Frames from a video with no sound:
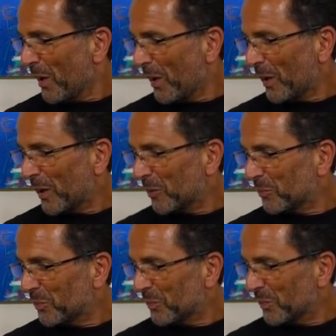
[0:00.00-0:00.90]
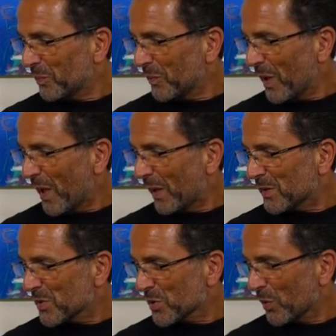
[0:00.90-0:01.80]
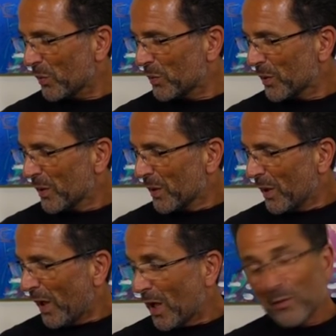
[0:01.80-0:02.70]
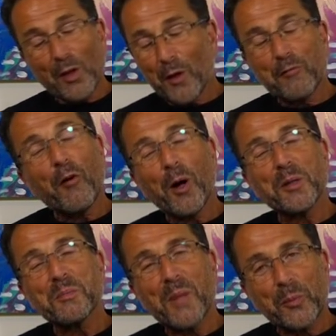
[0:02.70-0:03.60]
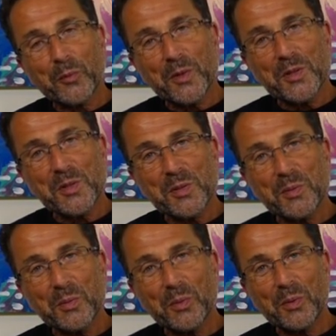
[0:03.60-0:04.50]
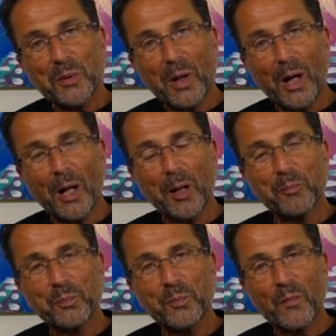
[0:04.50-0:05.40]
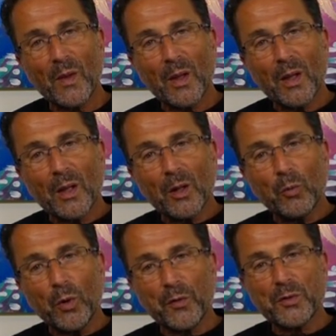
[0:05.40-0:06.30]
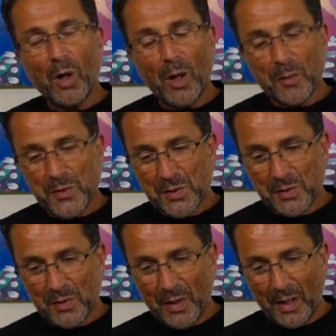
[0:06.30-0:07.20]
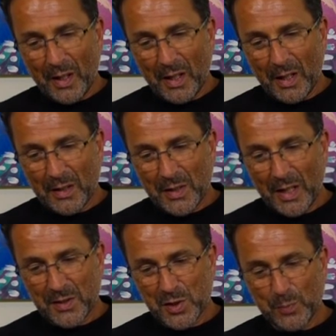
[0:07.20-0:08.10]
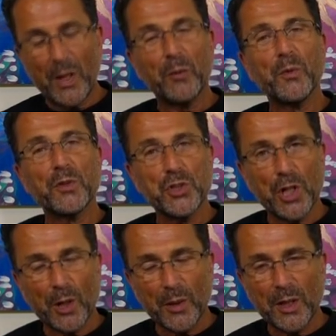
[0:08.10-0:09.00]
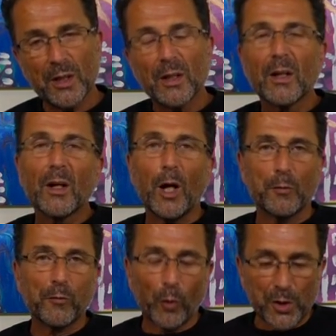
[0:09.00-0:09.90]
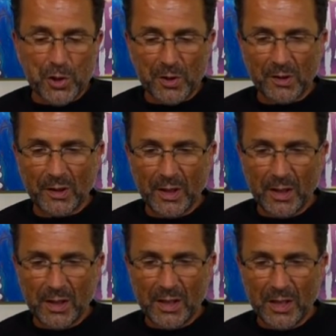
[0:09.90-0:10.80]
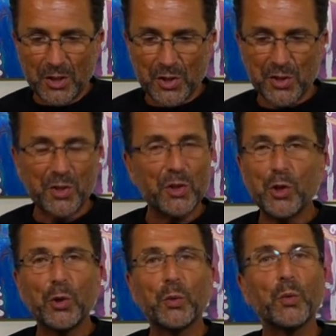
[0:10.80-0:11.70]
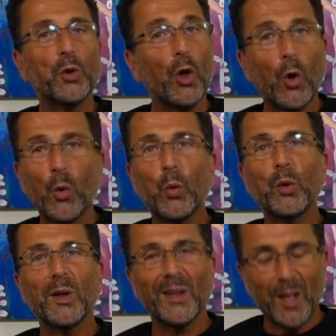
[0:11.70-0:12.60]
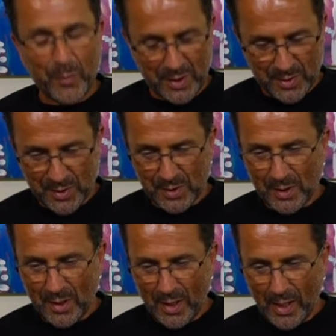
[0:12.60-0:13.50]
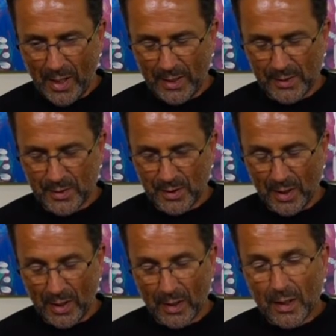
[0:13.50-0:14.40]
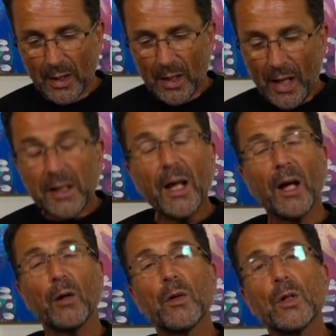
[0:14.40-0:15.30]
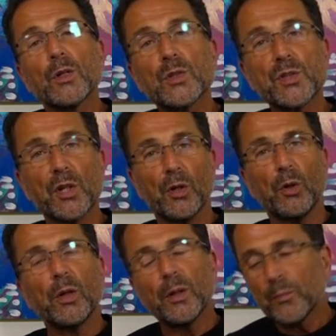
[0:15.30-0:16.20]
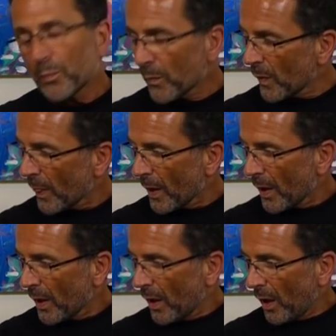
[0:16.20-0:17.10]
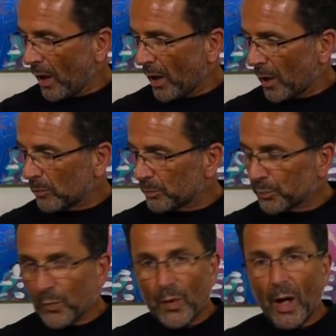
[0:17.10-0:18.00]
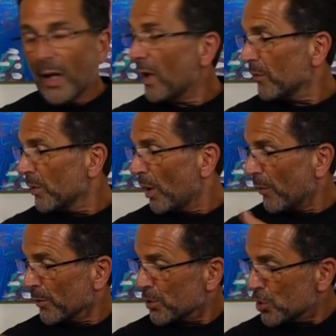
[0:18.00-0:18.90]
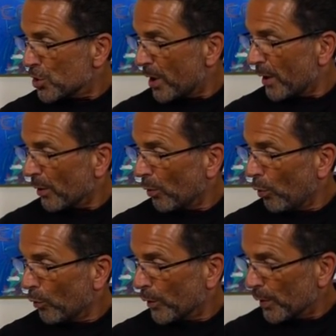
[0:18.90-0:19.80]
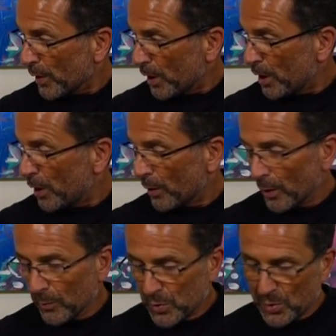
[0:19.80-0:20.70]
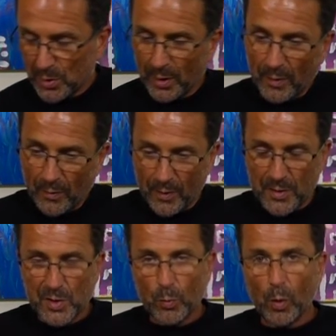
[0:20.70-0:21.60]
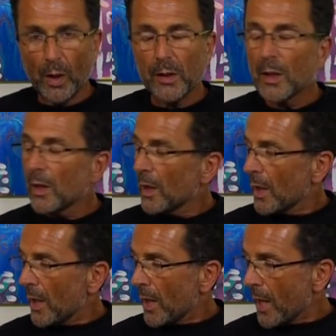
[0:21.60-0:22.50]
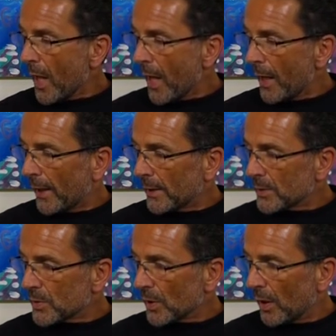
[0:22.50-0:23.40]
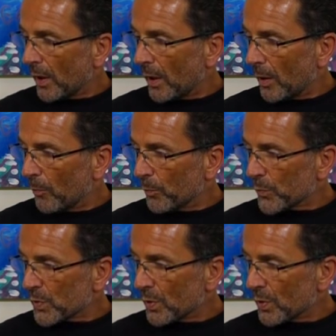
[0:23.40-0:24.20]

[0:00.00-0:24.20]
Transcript: Um, and so I have a lot of fond memories um, with times that I had spent with Jerry. Unfortunately, he just knew no limits. And uh, anyhow, so um, I have another chair over here, just like this one, and um,